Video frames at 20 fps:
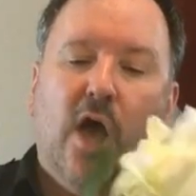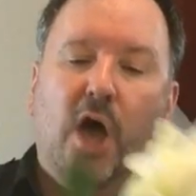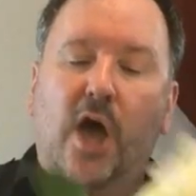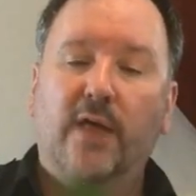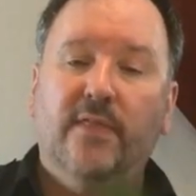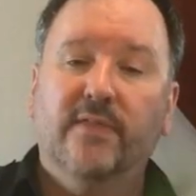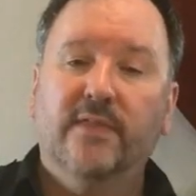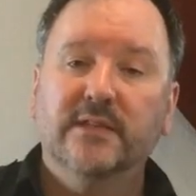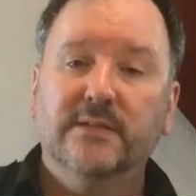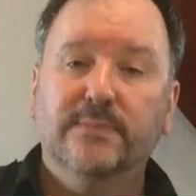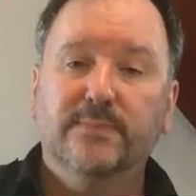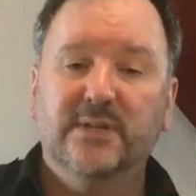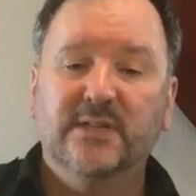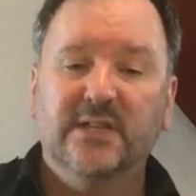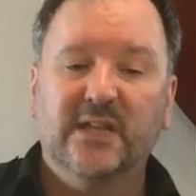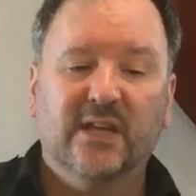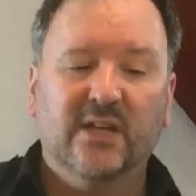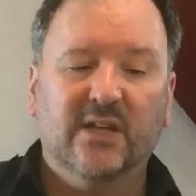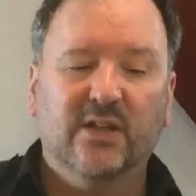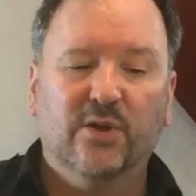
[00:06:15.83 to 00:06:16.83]
On this
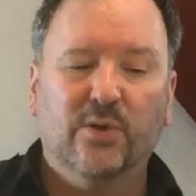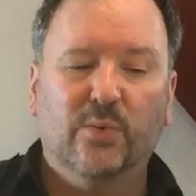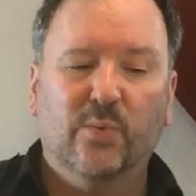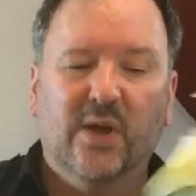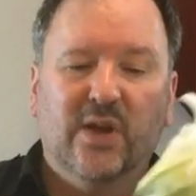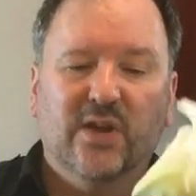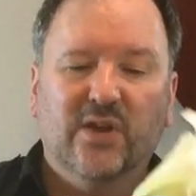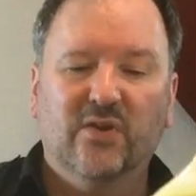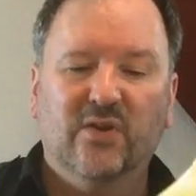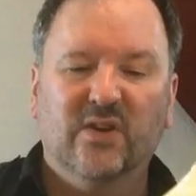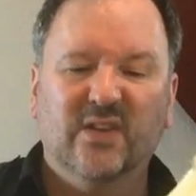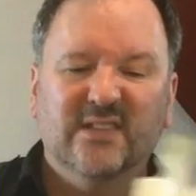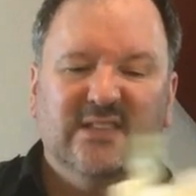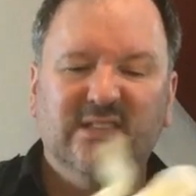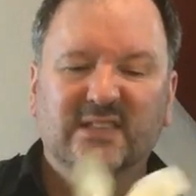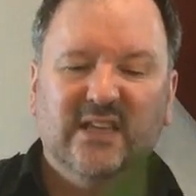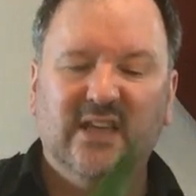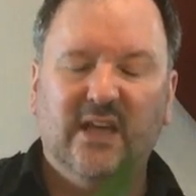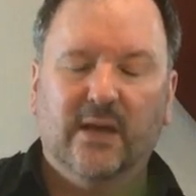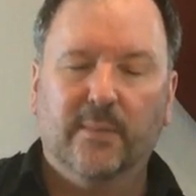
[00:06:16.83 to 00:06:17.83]
particular one, you can
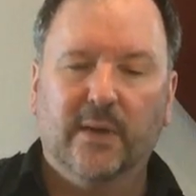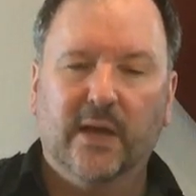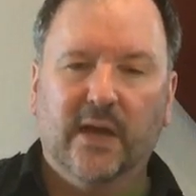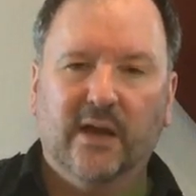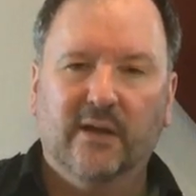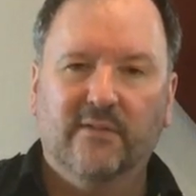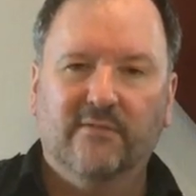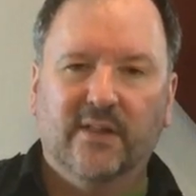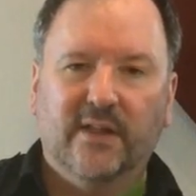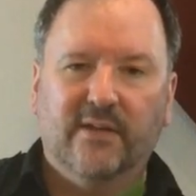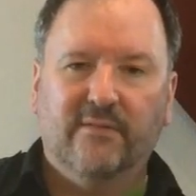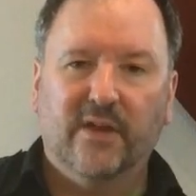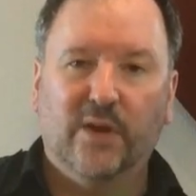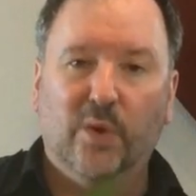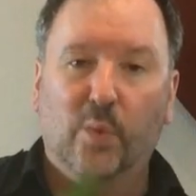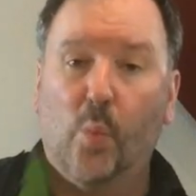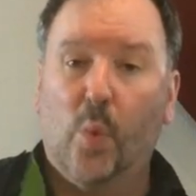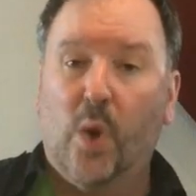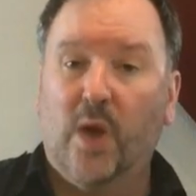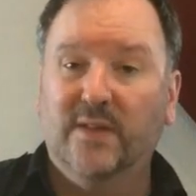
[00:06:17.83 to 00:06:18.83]
see I'm kind of
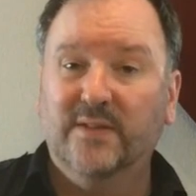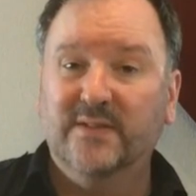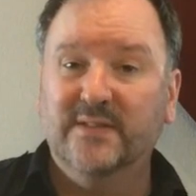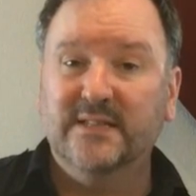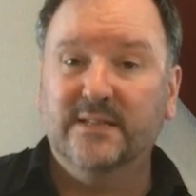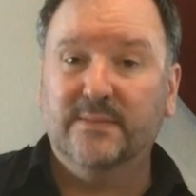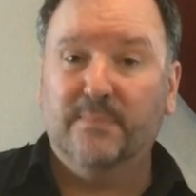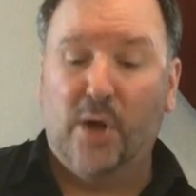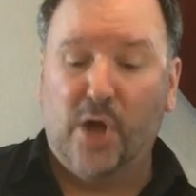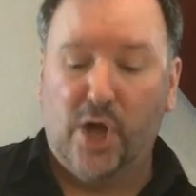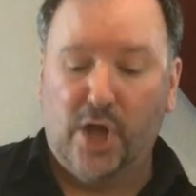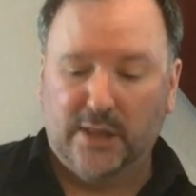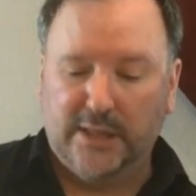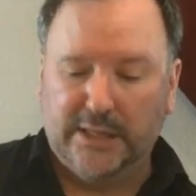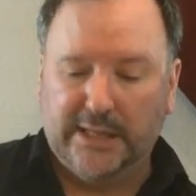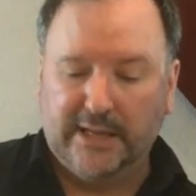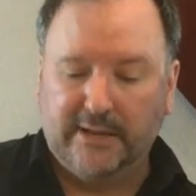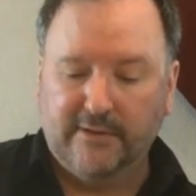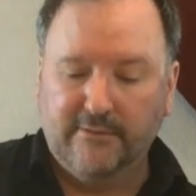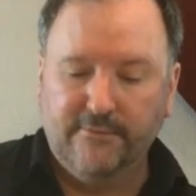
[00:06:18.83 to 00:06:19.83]
leaving one small
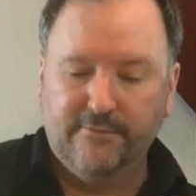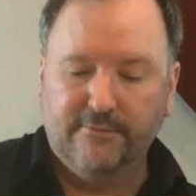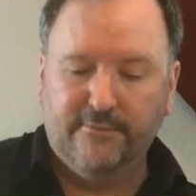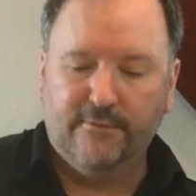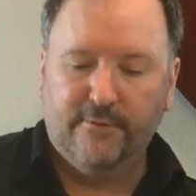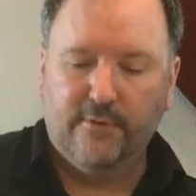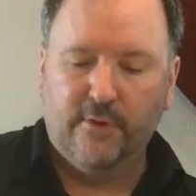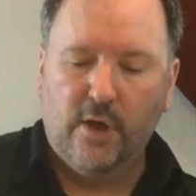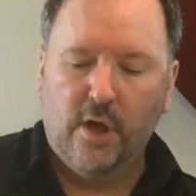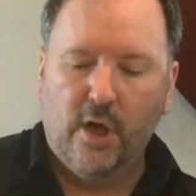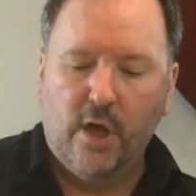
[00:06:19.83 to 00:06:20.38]
leaf